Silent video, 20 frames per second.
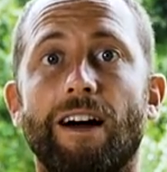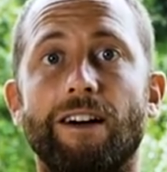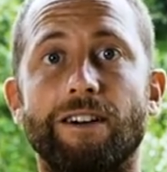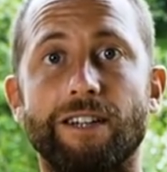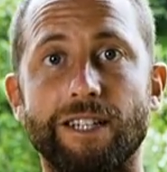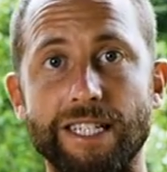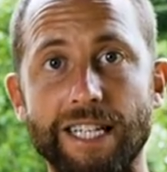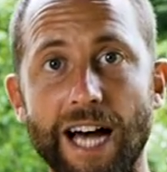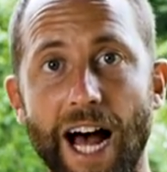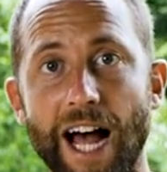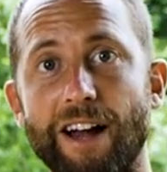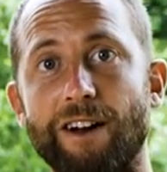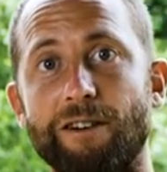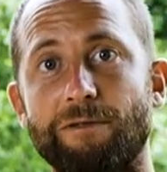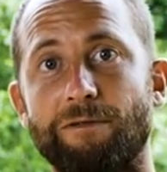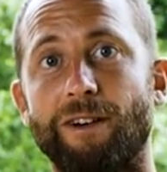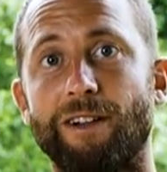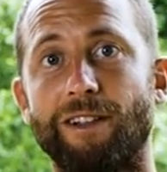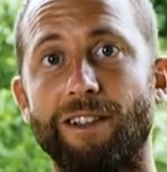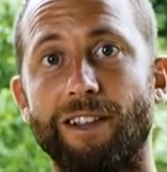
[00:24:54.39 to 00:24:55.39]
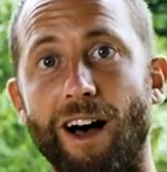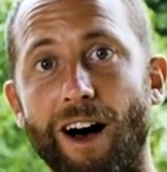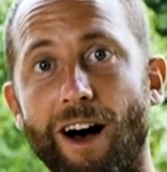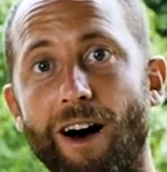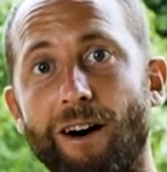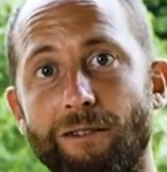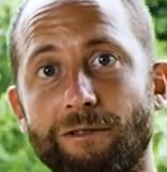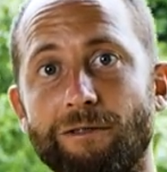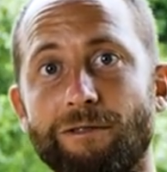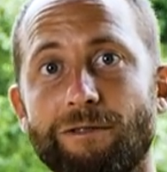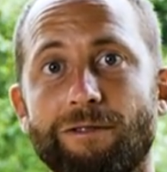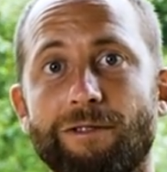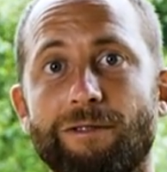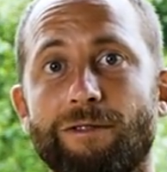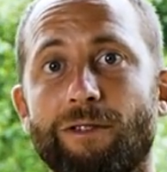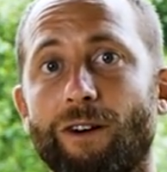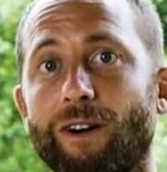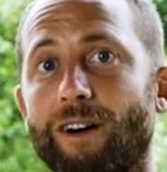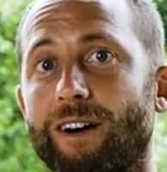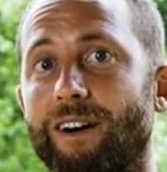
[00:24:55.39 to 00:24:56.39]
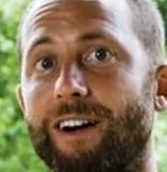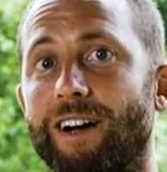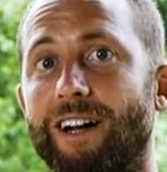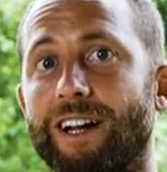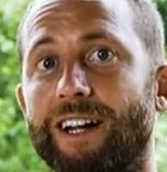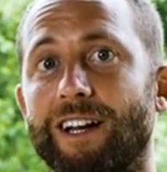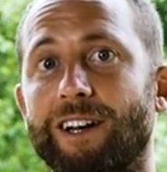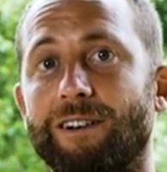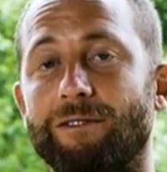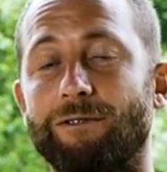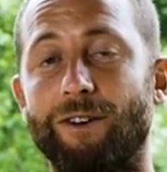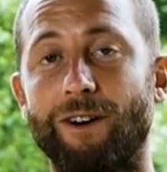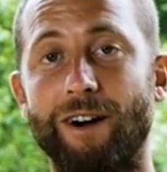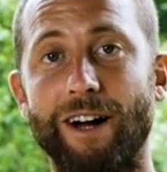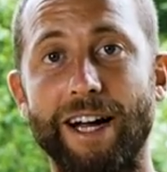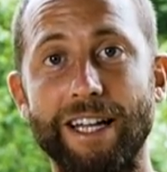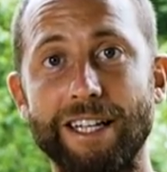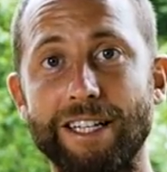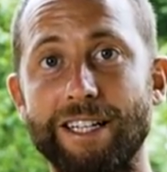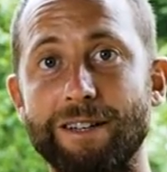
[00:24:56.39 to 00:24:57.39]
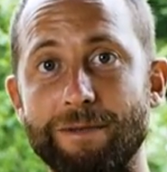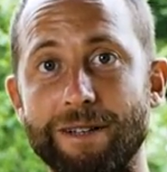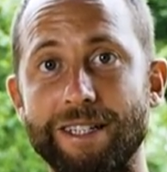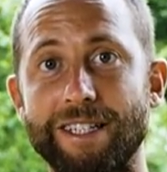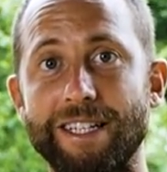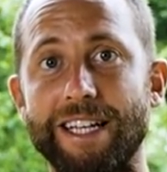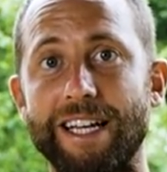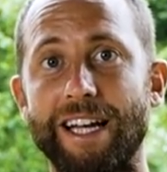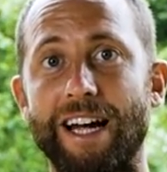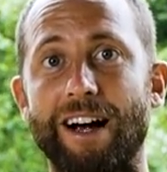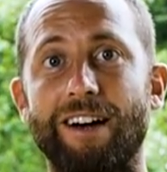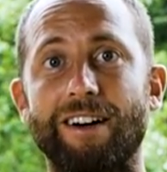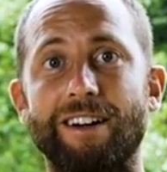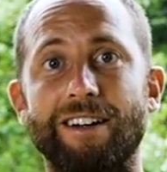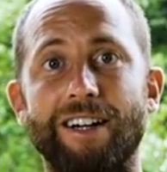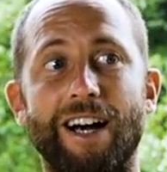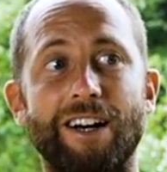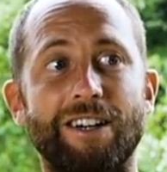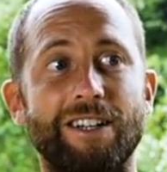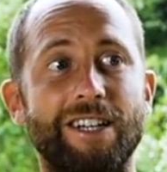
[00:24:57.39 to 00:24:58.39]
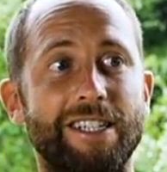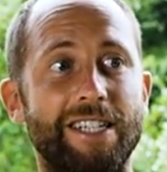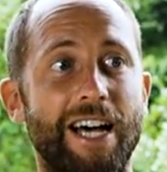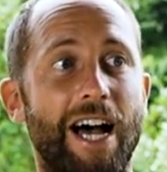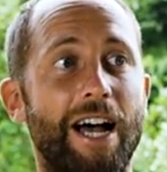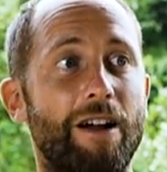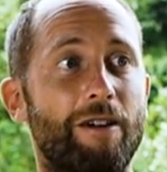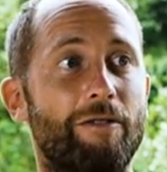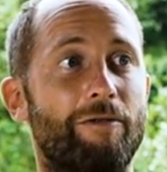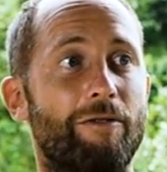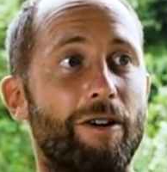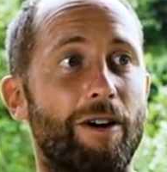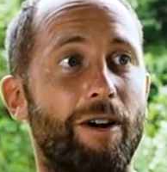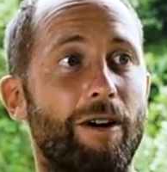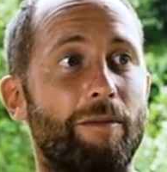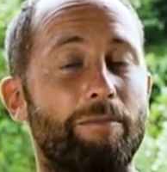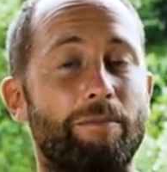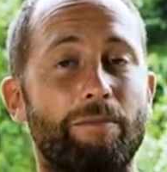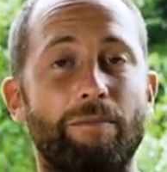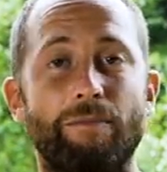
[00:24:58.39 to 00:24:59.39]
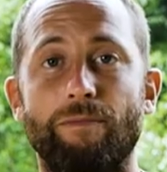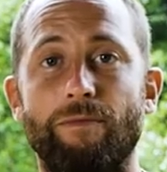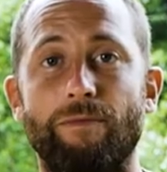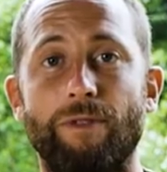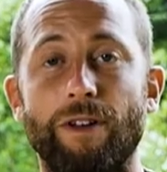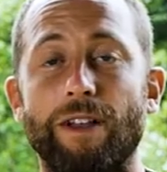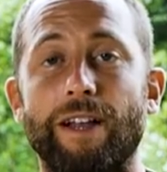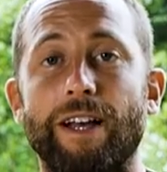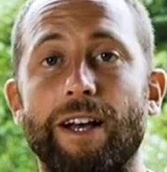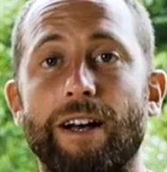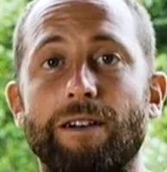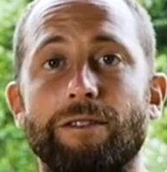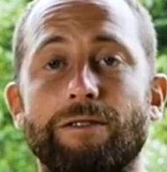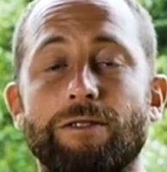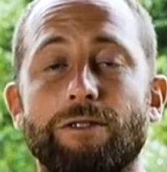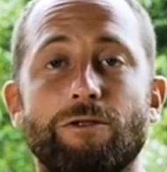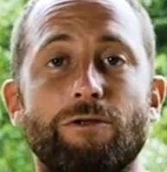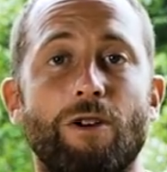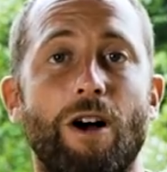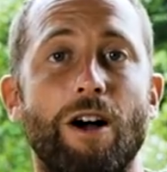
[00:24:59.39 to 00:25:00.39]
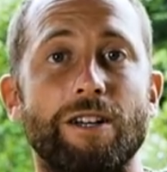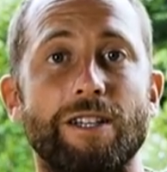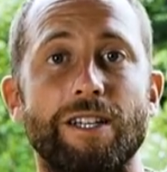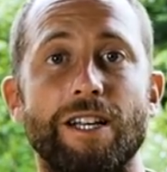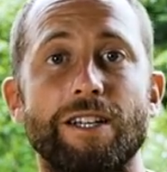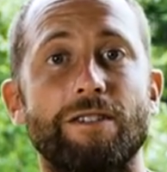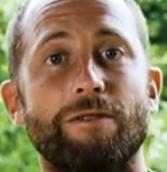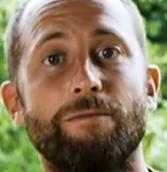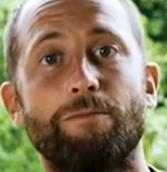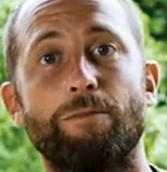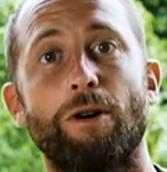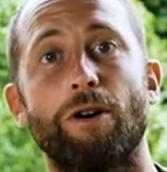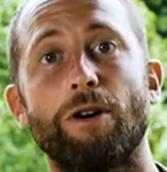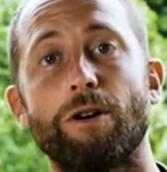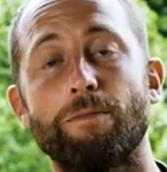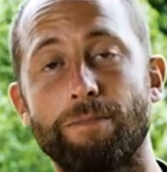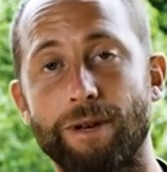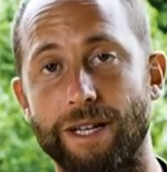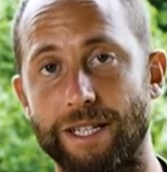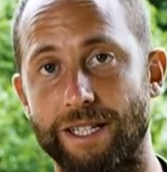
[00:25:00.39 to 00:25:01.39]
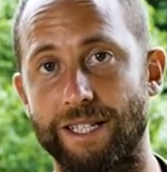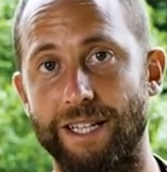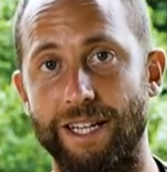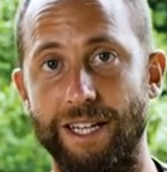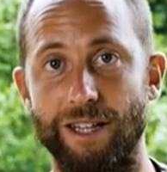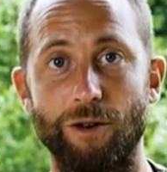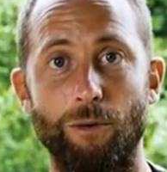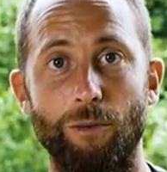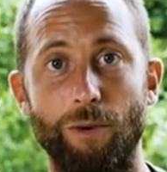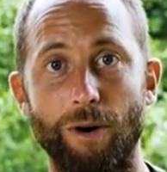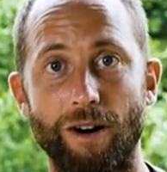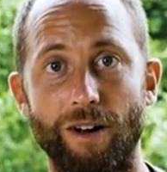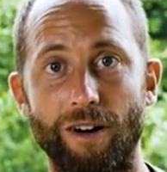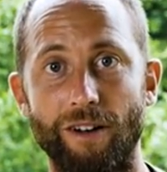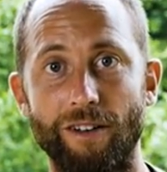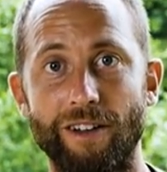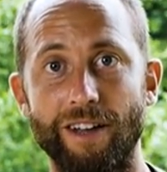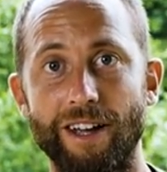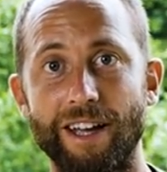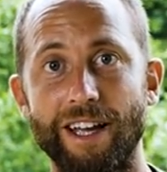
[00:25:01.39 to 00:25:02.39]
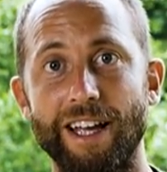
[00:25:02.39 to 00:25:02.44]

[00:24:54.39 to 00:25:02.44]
Our desire for love, for for intimacy, our desire for a feeling a strong sense of purpose in the world.